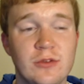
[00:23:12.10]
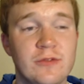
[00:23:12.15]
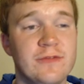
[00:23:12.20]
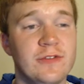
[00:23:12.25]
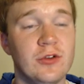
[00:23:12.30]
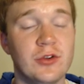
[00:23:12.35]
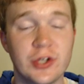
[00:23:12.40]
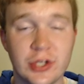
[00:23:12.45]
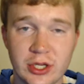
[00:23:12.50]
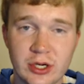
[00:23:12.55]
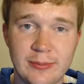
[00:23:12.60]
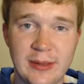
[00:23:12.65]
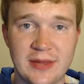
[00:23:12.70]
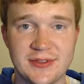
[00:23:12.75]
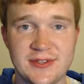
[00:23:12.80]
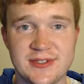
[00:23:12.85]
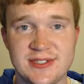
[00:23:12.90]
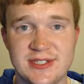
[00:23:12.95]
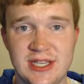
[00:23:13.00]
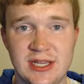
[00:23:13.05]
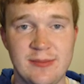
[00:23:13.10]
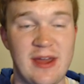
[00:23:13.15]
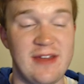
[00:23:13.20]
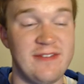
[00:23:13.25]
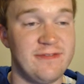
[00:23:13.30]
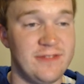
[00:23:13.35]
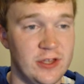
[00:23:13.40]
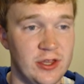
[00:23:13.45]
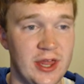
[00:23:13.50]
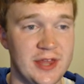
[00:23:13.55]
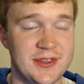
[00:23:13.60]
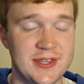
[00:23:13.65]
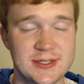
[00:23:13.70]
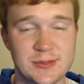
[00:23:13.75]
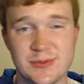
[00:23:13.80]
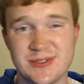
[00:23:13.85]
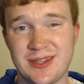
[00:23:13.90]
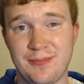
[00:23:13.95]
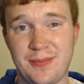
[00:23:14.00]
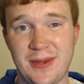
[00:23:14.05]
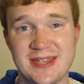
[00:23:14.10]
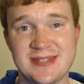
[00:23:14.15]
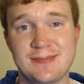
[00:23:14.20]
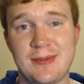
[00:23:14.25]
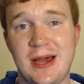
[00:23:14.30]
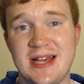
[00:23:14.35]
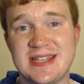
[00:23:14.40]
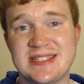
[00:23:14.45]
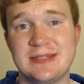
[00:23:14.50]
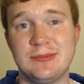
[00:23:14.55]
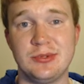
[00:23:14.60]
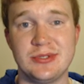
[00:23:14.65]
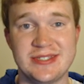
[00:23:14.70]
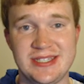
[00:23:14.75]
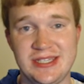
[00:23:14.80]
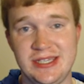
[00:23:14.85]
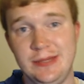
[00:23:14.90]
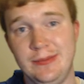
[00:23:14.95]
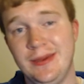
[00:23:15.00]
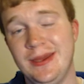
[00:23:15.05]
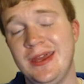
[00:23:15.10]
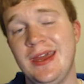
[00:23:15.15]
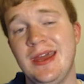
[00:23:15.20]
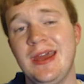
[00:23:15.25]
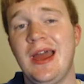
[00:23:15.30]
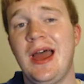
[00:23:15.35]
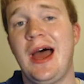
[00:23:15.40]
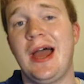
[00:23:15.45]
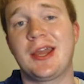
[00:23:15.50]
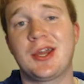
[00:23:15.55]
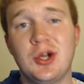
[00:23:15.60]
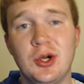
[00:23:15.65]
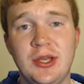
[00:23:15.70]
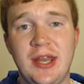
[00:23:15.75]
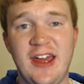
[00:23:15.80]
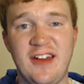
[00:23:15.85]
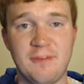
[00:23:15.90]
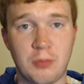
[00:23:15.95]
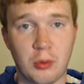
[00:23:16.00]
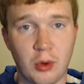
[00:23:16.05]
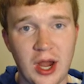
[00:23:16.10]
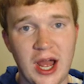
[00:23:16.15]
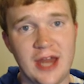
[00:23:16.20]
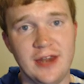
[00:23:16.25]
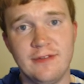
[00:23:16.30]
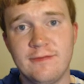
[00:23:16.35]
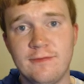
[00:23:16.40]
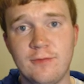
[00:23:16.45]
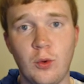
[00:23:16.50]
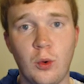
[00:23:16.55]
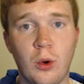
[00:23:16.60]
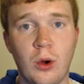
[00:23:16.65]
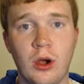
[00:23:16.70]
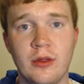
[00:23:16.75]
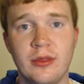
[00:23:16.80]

feel good about this team. I feel like this was the best possible team I could have brought for